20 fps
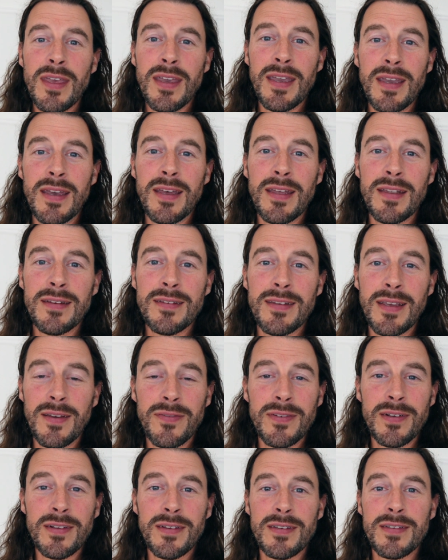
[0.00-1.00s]
and
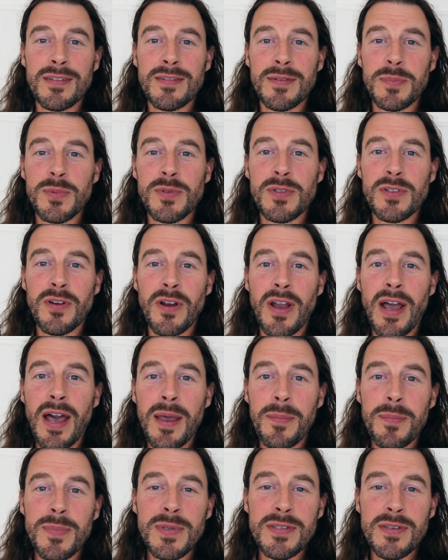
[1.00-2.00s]
definitely
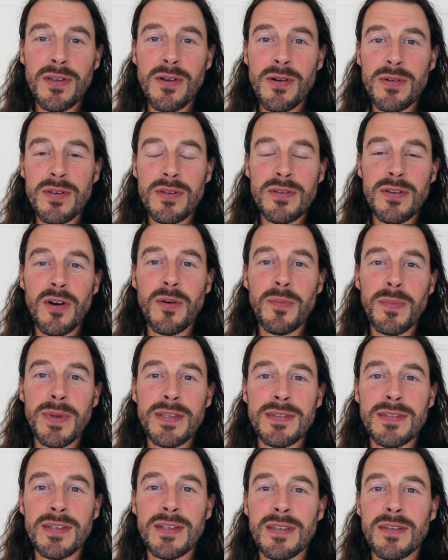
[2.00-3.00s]
subscribe so you don't
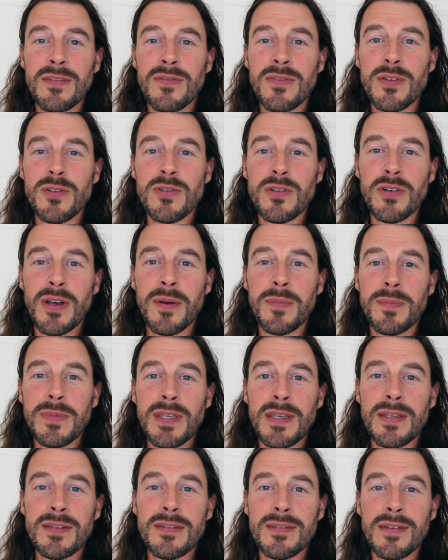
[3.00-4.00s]
miss any future
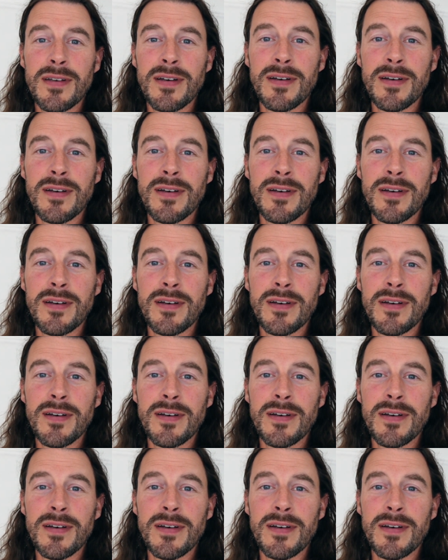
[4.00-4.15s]
updates